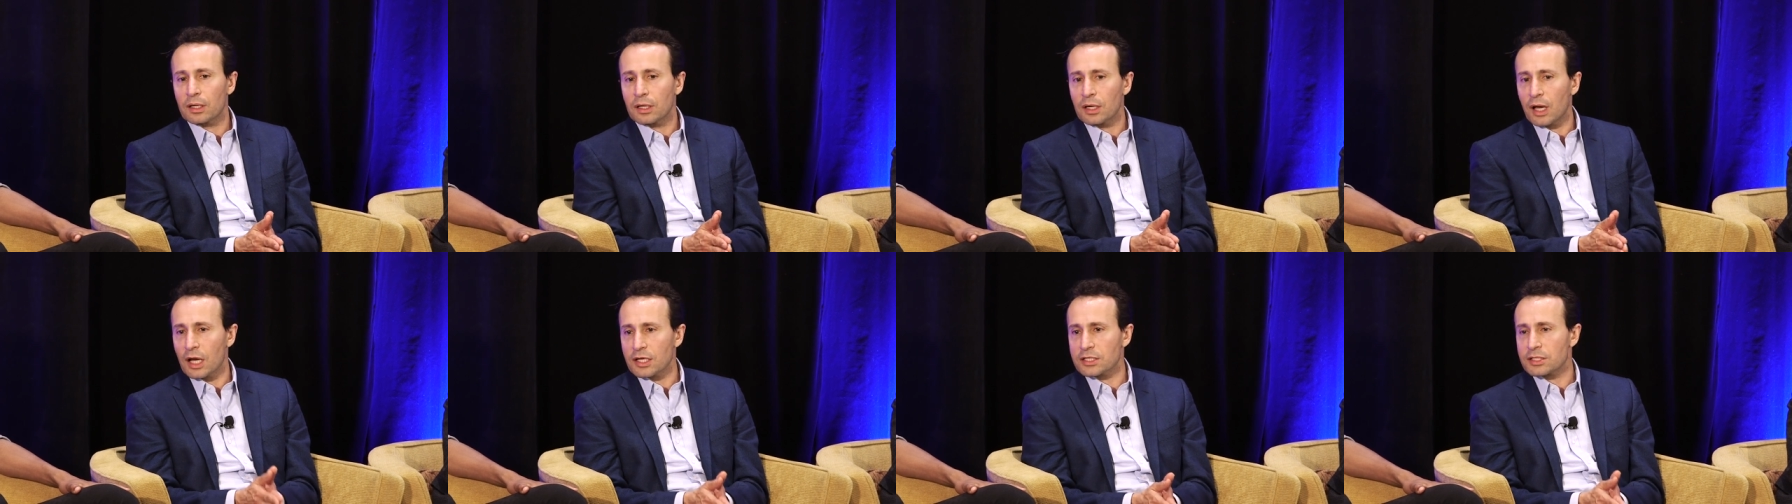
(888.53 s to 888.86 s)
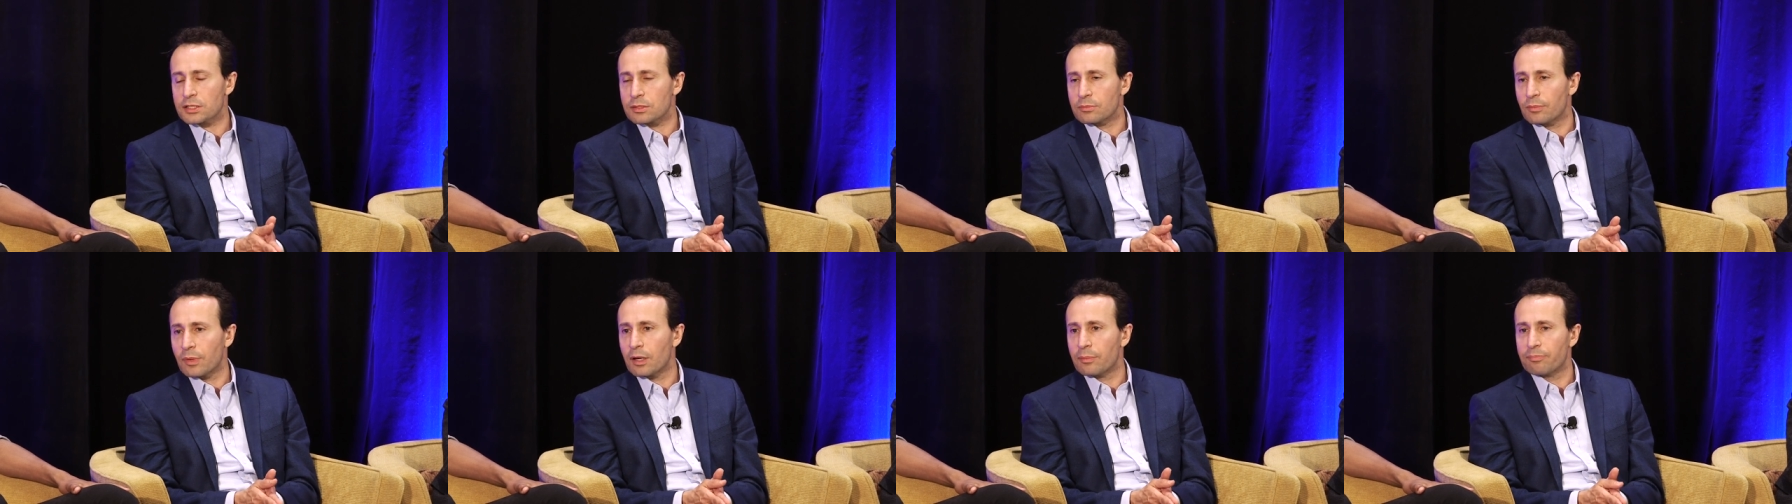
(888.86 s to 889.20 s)

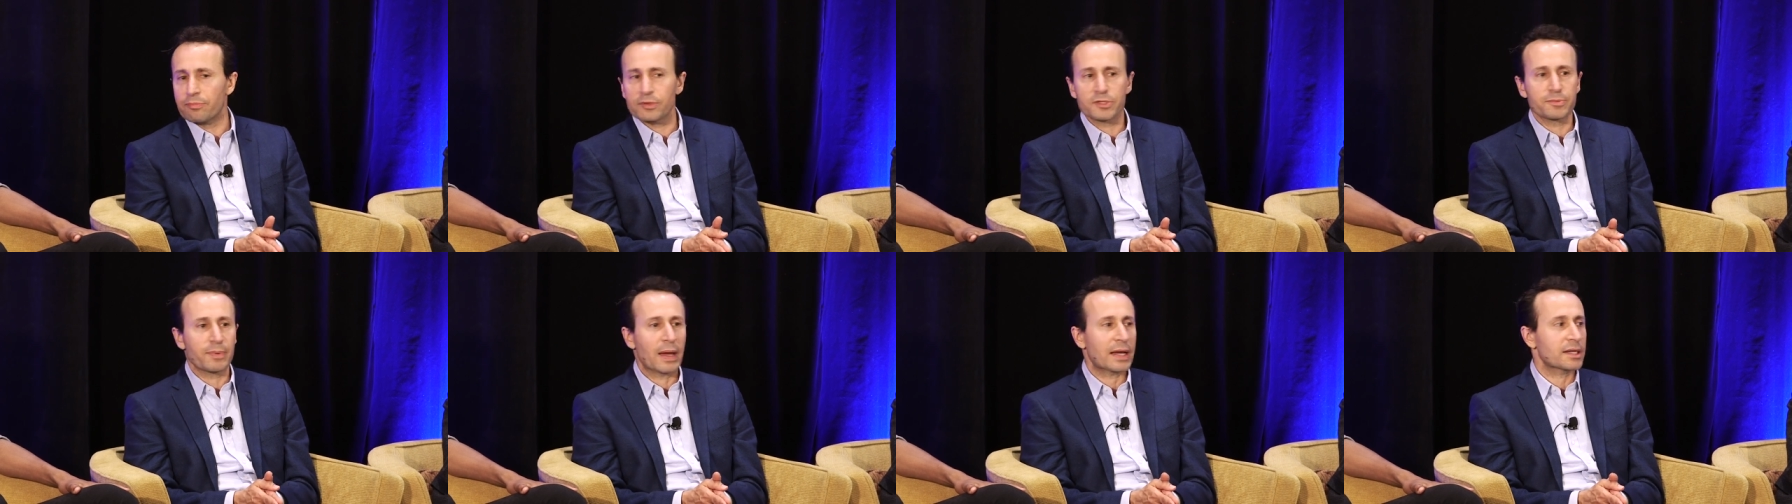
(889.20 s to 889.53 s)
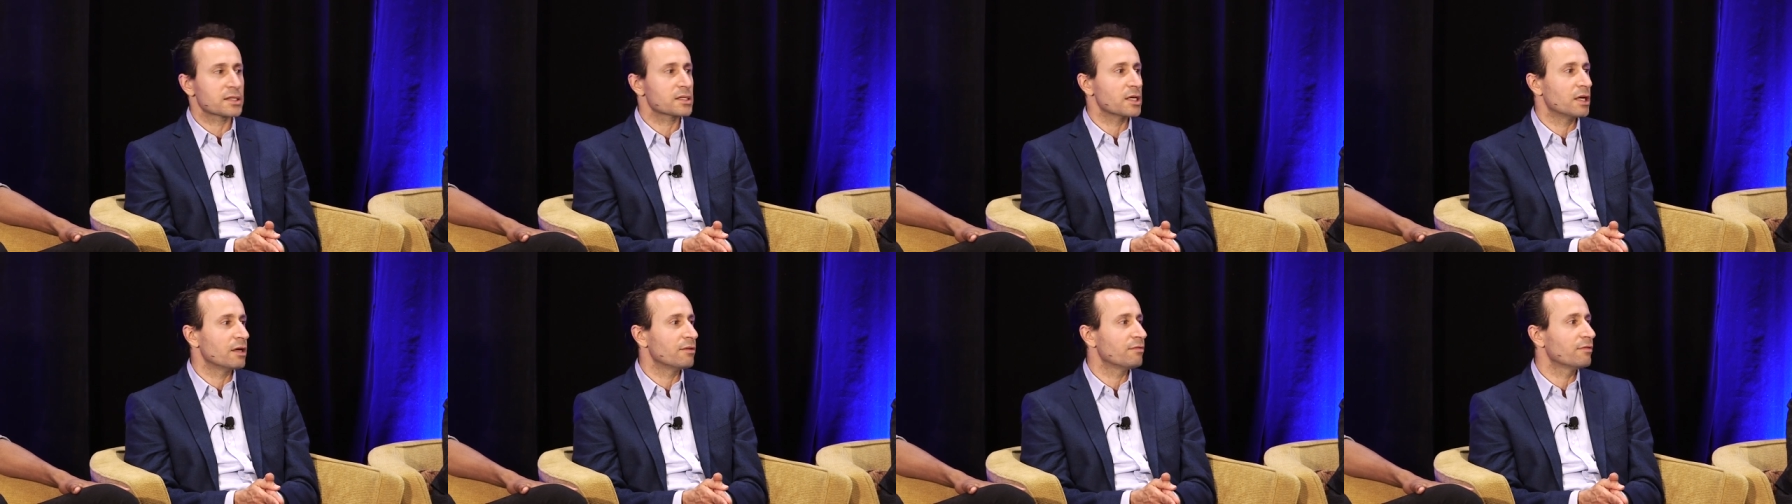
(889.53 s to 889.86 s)
customer
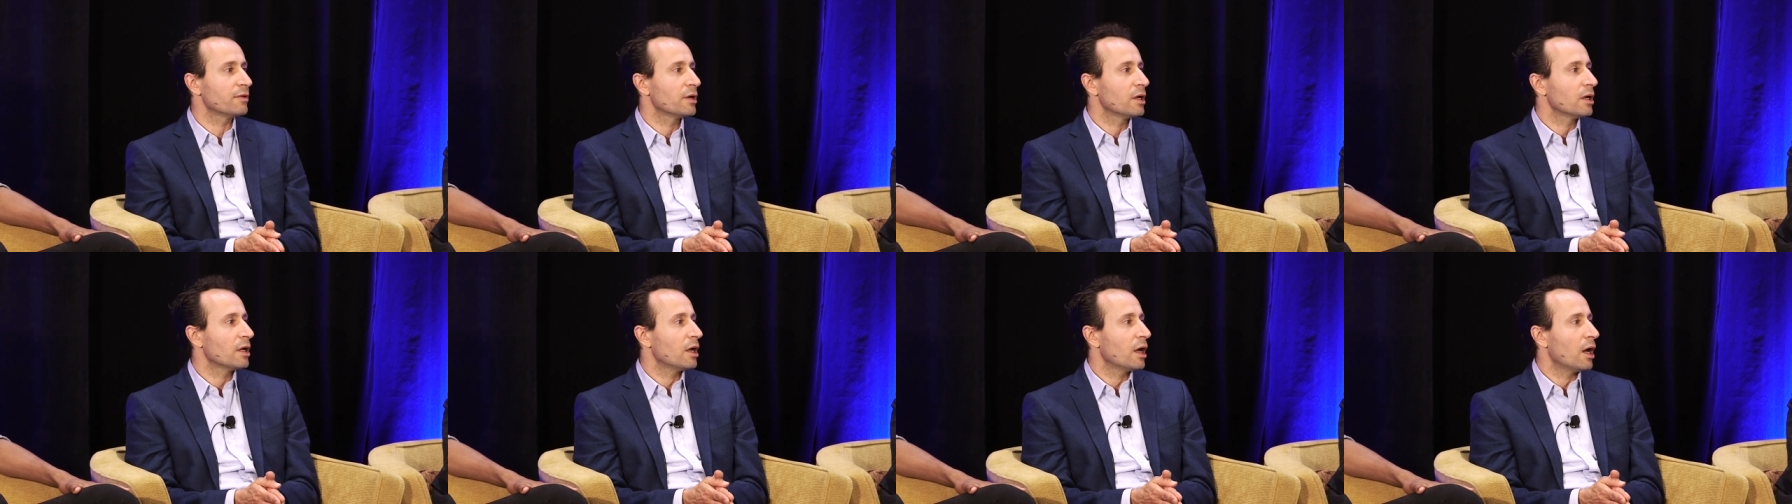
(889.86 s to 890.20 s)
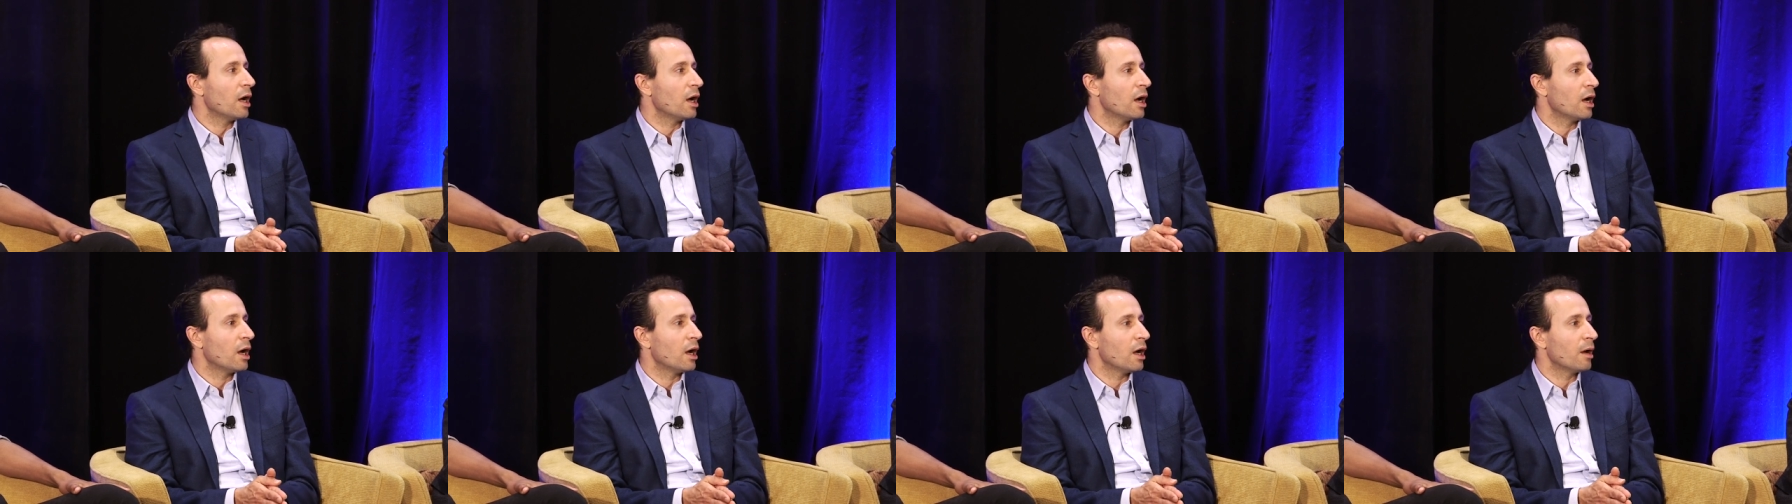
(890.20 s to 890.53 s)
perspective,
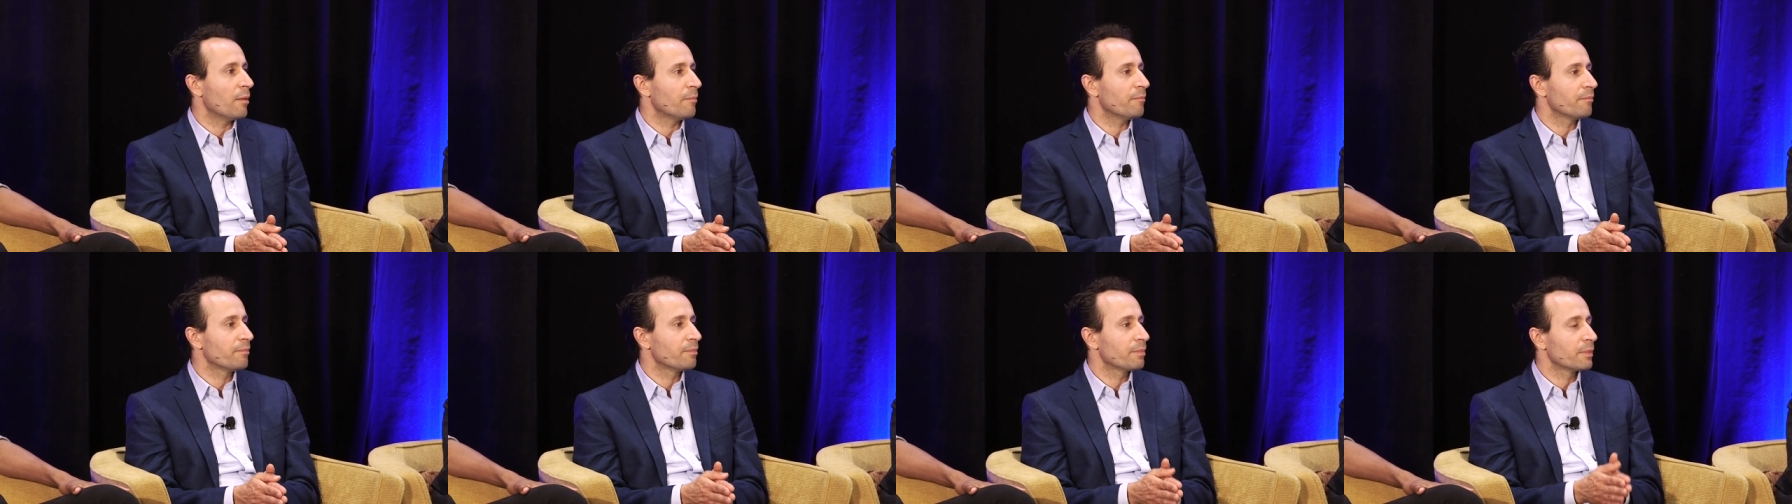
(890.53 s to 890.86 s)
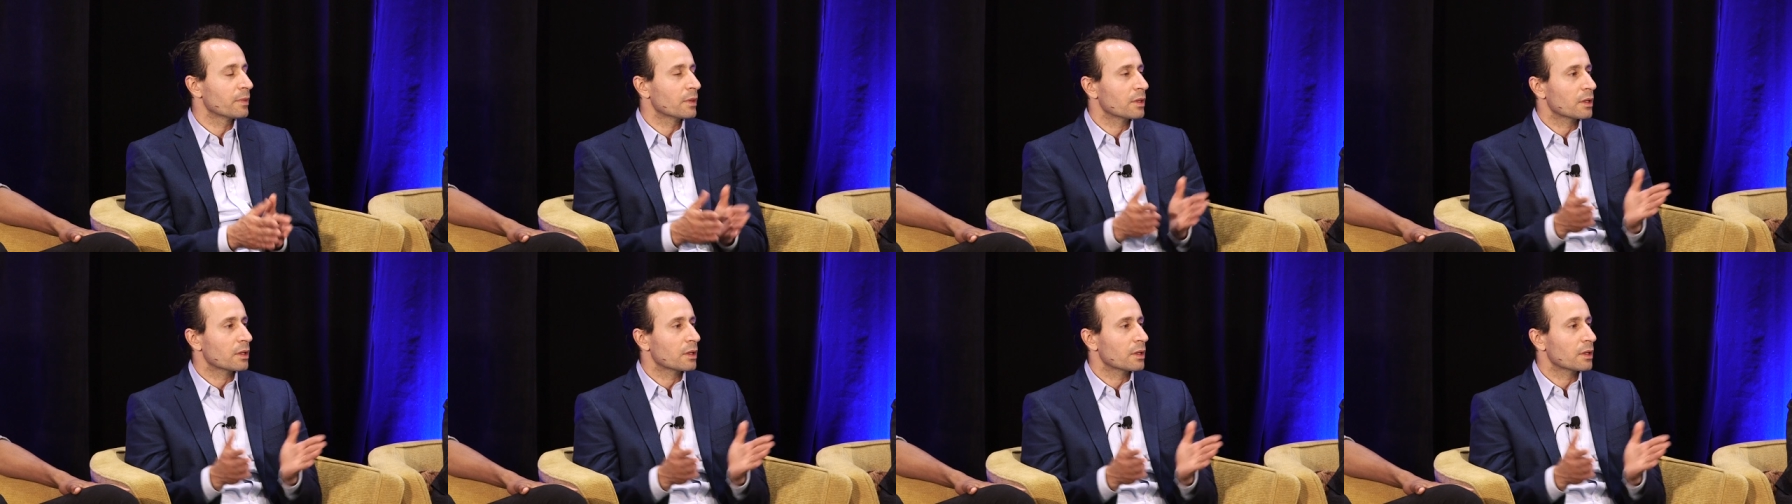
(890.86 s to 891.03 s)
um,